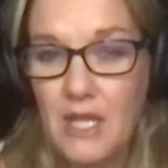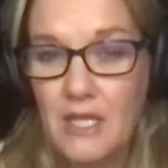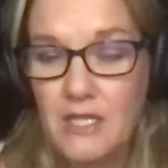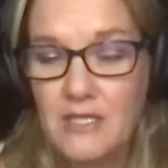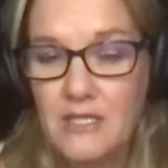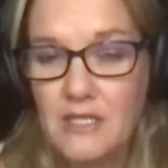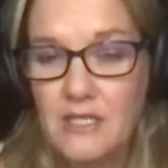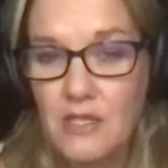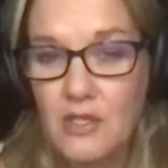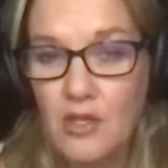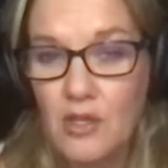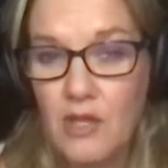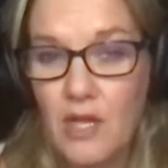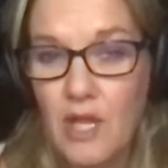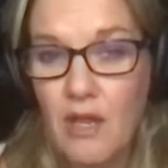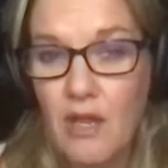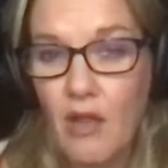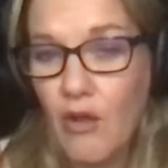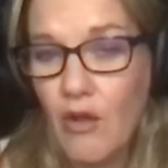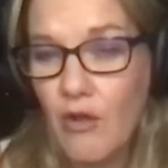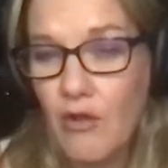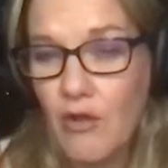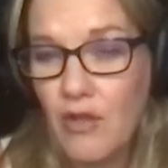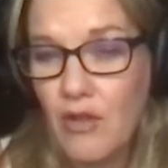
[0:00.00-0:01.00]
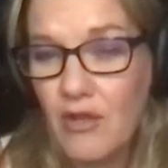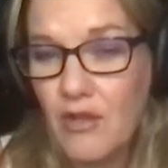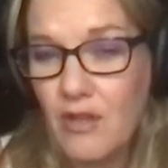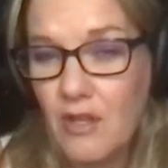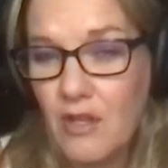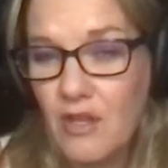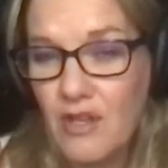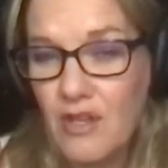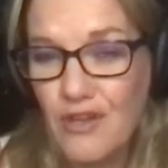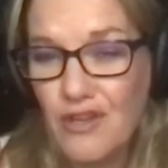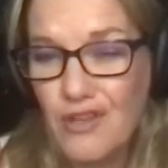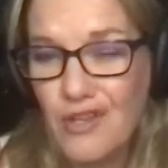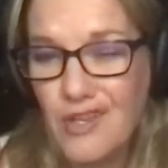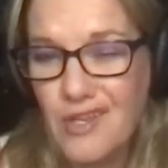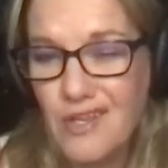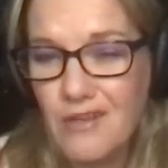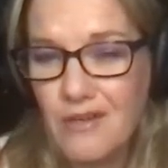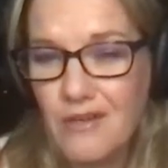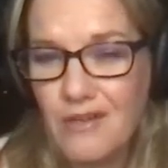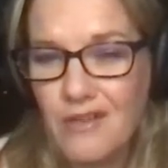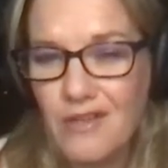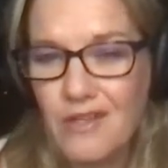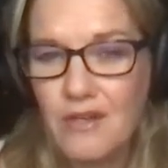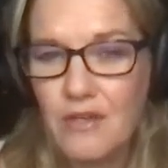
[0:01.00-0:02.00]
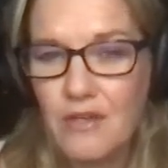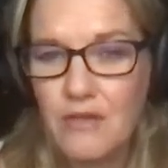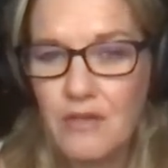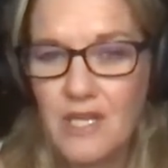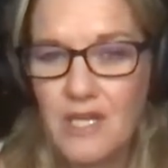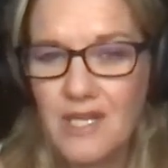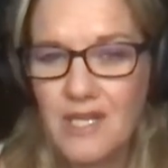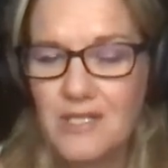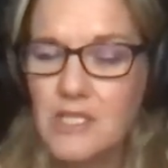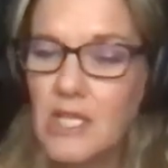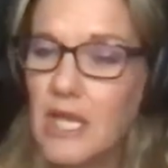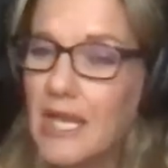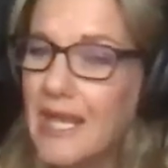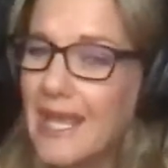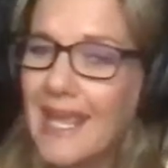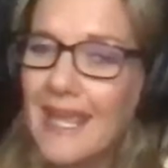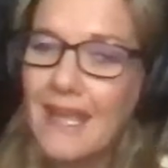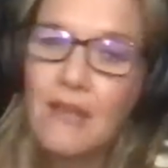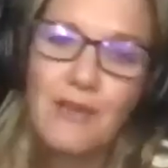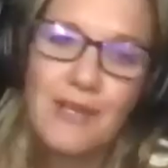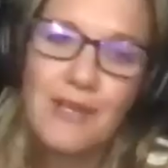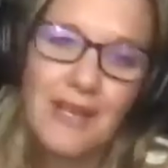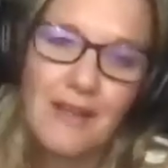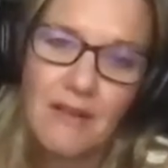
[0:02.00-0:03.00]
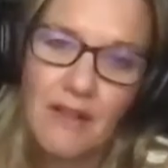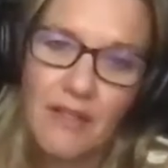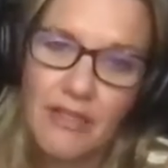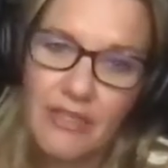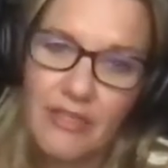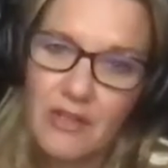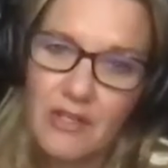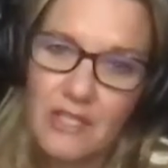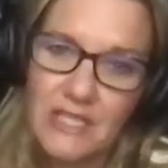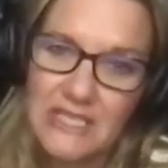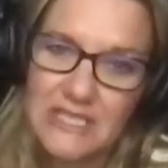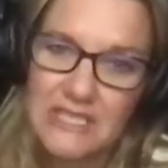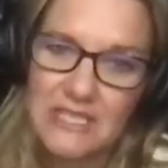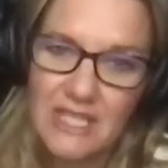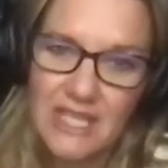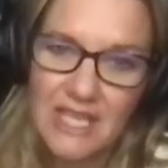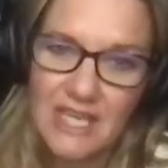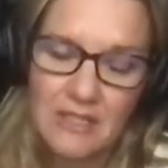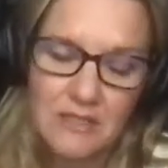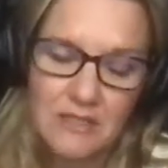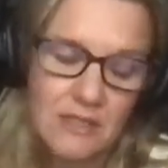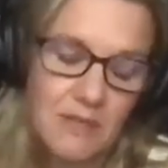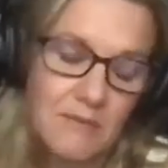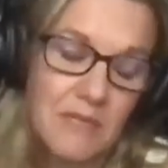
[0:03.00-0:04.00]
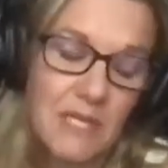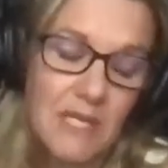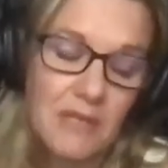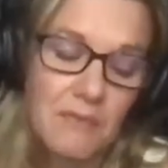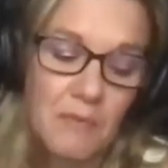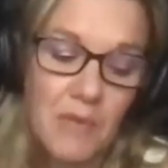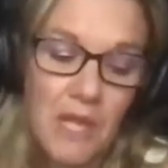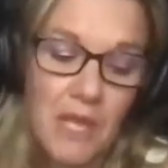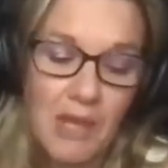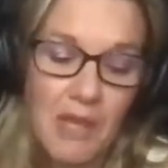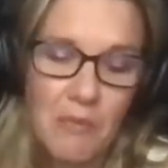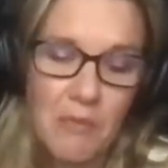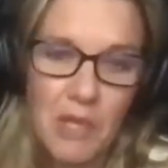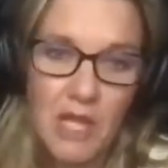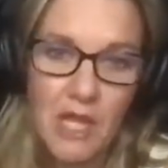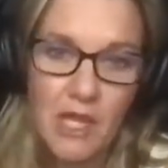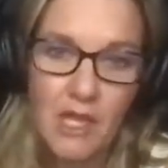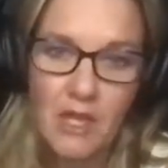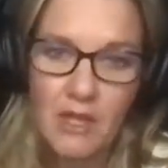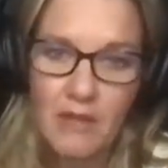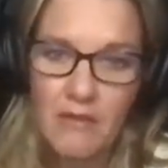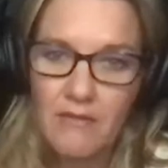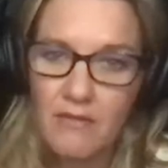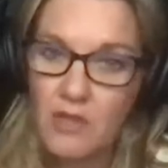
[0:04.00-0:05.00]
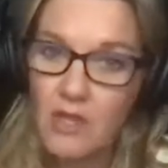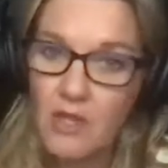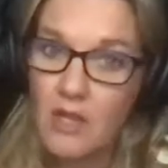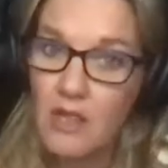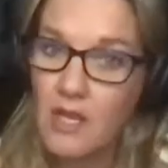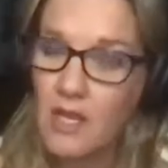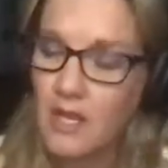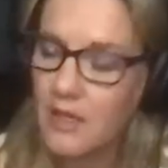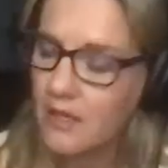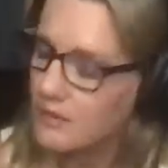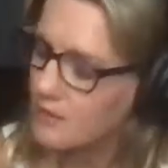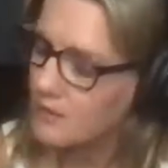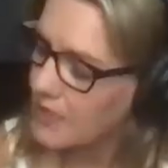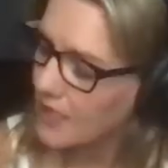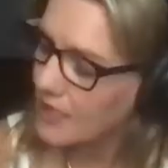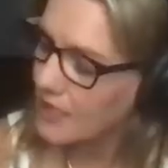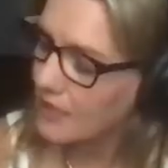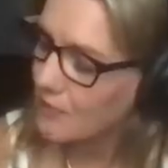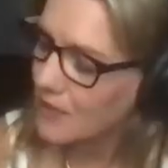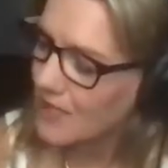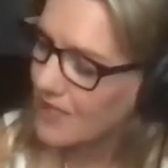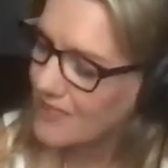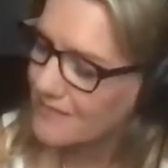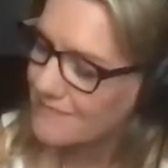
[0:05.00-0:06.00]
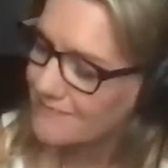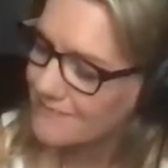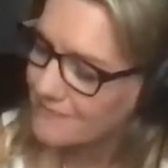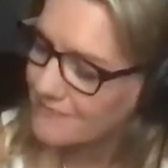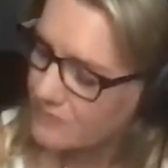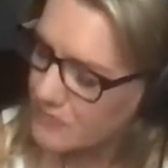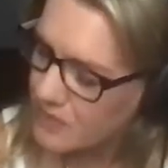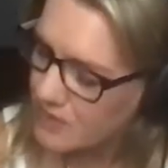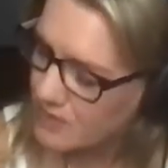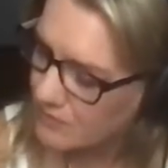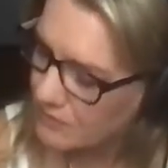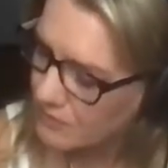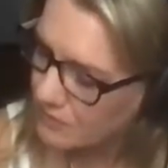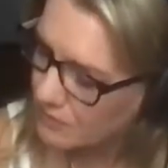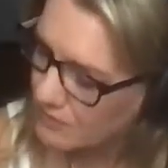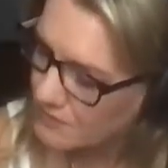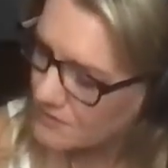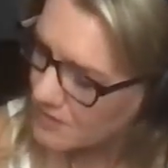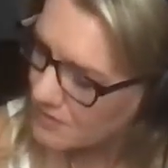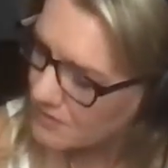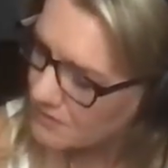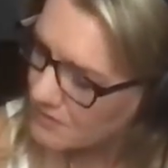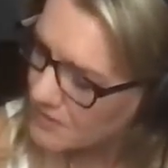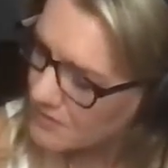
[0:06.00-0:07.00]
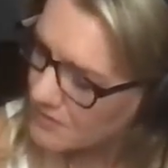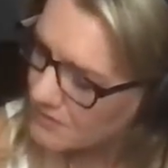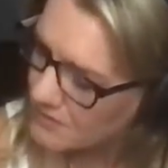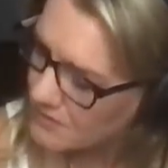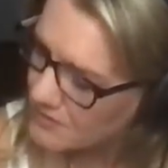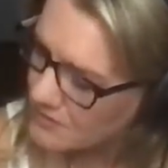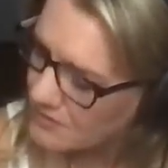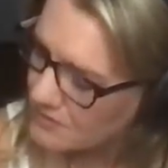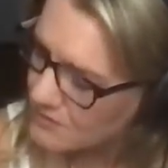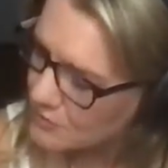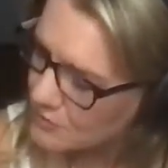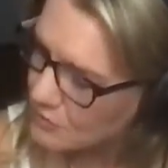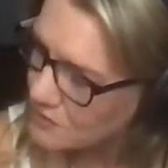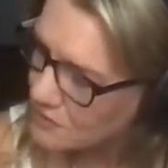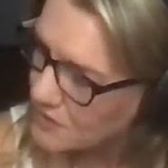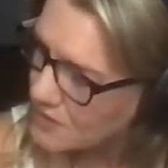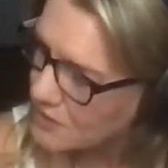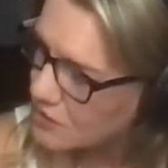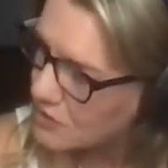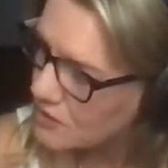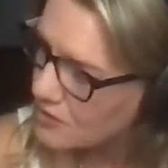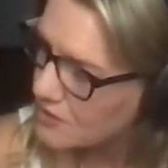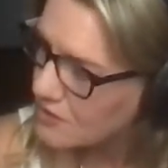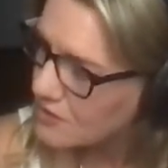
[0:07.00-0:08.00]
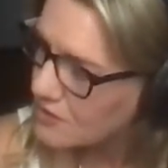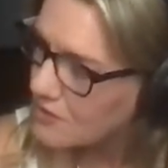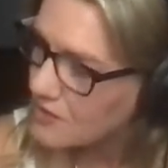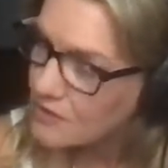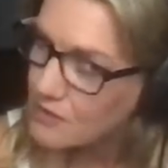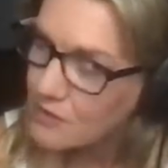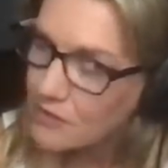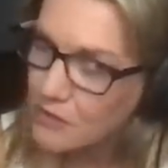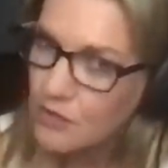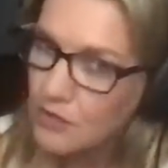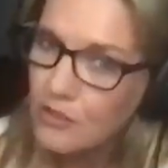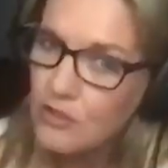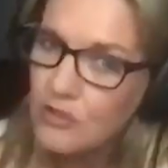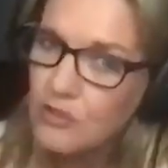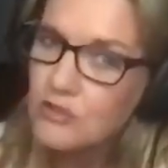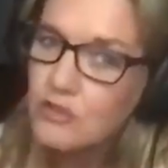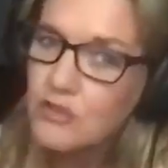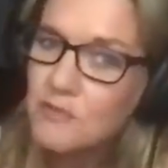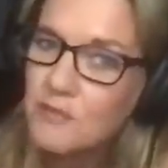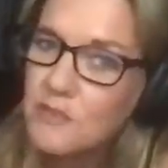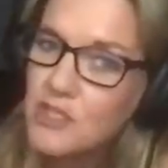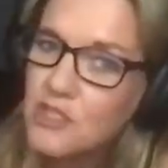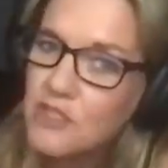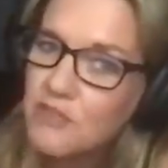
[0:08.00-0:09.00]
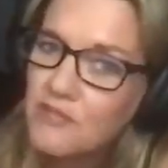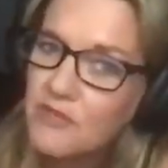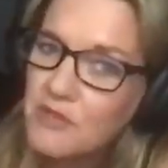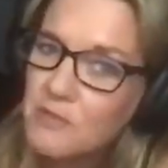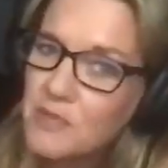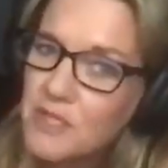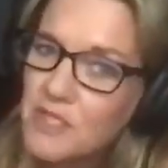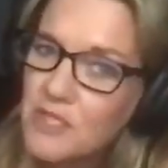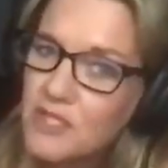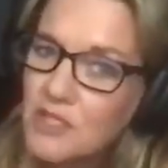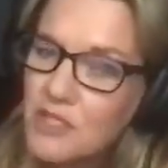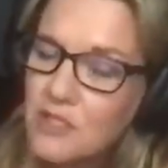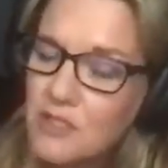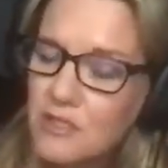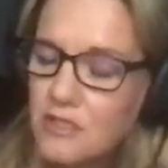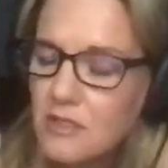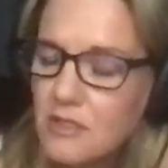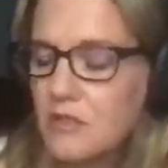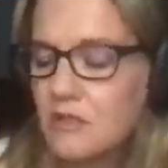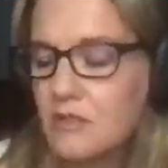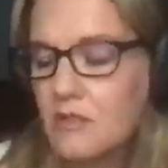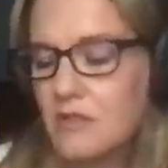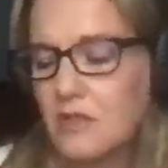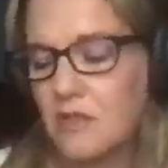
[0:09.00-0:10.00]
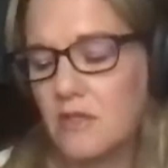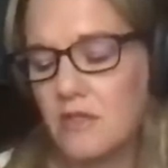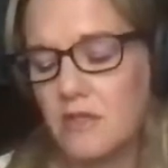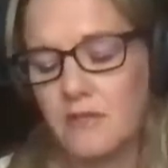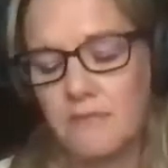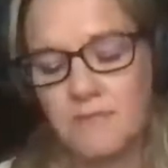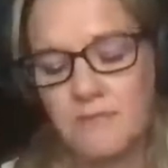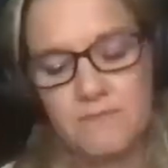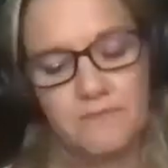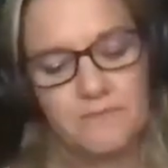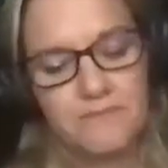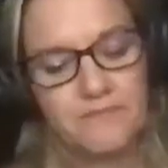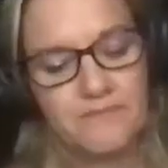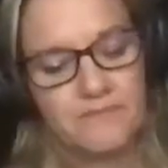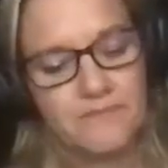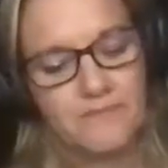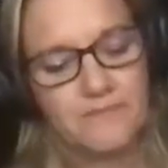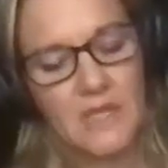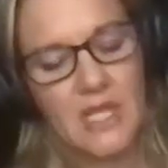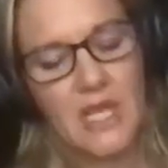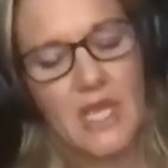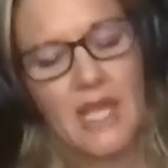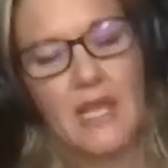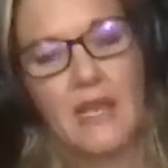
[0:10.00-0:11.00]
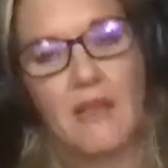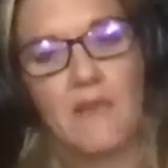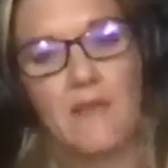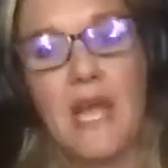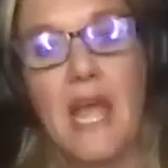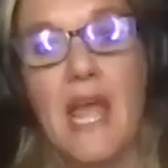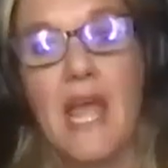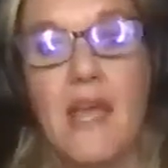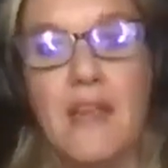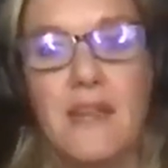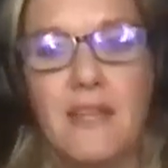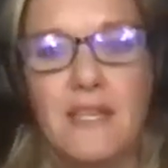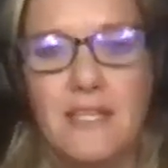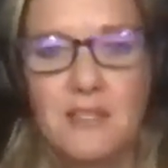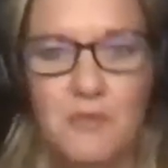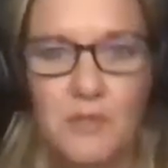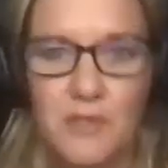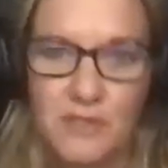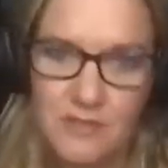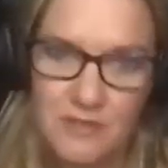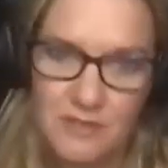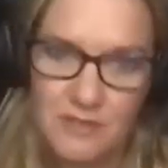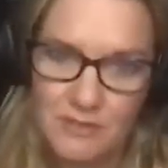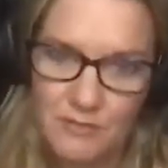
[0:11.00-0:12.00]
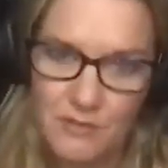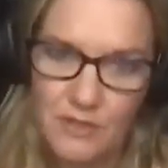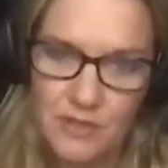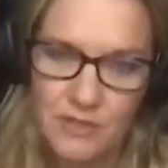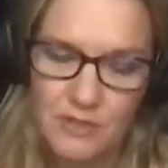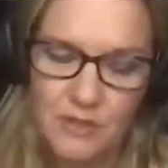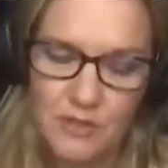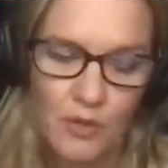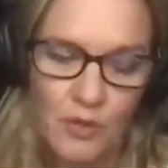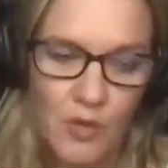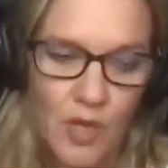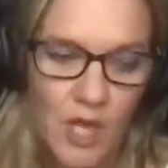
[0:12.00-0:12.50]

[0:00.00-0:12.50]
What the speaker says: still like, oh, you look a little younger than your age. Can't go down to 36. I mean, maybe. It's a lot. Anyway, I don't know what I'm talking about. It's too much. Too much information. Um, anyway, I had an experience this week. So